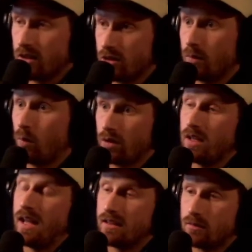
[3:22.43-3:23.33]
I should be
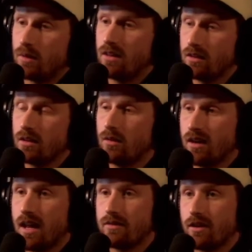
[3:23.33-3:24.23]
working at them rather than
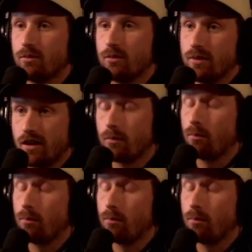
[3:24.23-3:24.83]
going and having a couple beer.